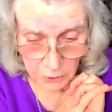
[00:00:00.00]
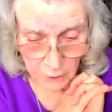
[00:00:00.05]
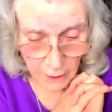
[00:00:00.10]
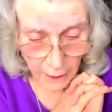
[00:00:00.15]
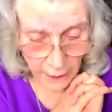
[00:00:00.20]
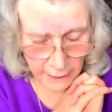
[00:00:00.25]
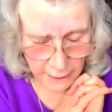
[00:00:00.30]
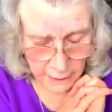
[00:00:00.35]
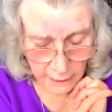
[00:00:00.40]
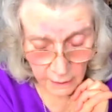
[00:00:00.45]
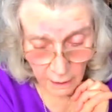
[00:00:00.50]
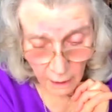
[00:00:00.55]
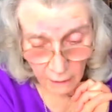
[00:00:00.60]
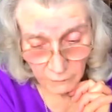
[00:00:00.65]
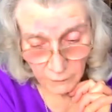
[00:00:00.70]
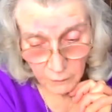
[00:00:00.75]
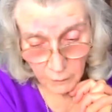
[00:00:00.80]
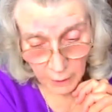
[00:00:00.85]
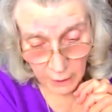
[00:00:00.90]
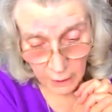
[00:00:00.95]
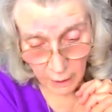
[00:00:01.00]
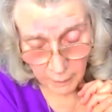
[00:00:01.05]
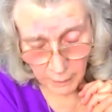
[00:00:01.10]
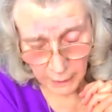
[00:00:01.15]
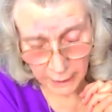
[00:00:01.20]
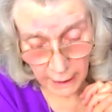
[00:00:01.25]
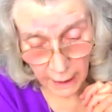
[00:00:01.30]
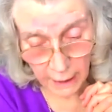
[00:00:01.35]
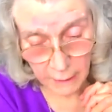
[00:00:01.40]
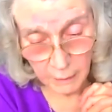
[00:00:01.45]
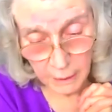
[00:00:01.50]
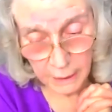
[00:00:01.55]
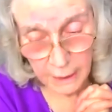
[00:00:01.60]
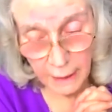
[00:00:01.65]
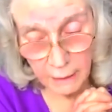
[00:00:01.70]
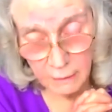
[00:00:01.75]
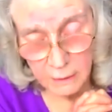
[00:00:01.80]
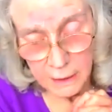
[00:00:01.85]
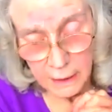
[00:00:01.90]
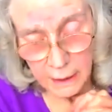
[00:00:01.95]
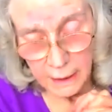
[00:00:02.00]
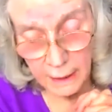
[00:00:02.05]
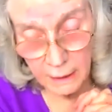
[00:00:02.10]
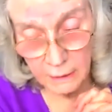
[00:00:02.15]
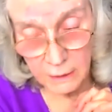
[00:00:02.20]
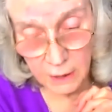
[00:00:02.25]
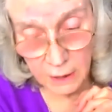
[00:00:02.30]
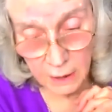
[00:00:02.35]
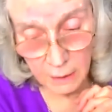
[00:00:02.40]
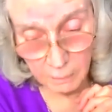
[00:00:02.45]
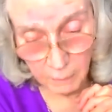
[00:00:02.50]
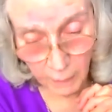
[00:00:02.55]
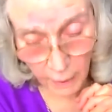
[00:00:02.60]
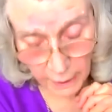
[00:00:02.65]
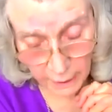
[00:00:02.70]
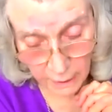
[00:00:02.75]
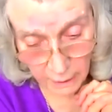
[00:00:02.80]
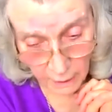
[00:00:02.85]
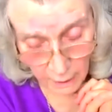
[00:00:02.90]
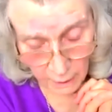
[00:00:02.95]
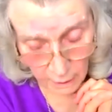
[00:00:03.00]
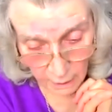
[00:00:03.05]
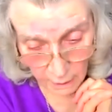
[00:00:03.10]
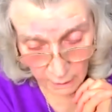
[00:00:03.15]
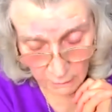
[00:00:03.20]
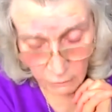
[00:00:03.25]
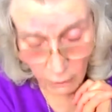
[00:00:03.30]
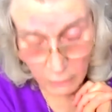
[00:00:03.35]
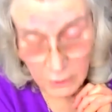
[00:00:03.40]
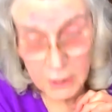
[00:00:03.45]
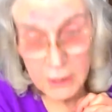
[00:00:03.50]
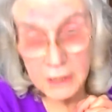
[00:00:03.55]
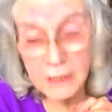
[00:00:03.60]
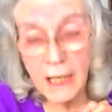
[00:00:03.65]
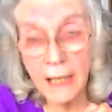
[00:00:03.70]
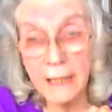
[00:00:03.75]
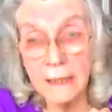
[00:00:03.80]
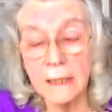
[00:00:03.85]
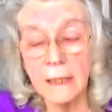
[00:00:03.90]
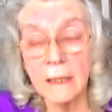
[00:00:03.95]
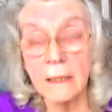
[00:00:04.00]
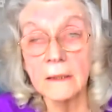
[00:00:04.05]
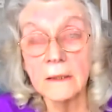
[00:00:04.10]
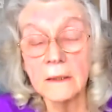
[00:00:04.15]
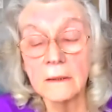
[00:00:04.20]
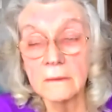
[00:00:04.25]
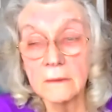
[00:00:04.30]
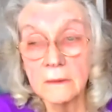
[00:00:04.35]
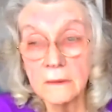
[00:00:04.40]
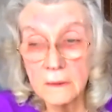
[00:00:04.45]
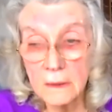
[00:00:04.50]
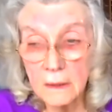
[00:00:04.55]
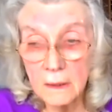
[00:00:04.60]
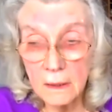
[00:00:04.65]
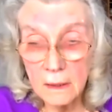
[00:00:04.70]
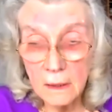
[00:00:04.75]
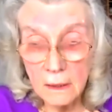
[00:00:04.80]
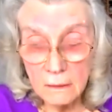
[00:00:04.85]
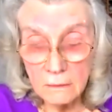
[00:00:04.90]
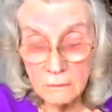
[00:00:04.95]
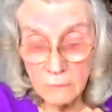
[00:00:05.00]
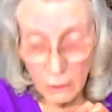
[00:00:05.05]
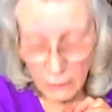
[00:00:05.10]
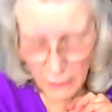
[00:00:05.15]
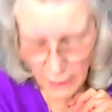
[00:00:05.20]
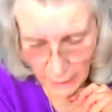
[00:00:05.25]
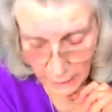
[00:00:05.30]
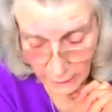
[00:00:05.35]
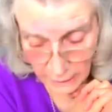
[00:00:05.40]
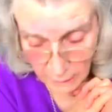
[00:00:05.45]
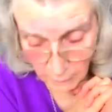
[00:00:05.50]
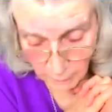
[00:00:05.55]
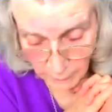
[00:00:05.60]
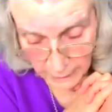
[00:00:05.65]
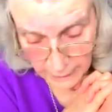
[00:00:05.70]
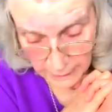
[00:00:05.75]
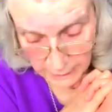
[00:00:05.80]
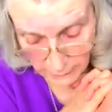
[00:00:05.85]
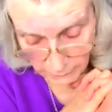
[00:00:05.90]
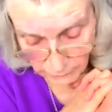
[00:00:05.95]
taken over when I became a county councillor by Ron Stainer. Ron had a piece of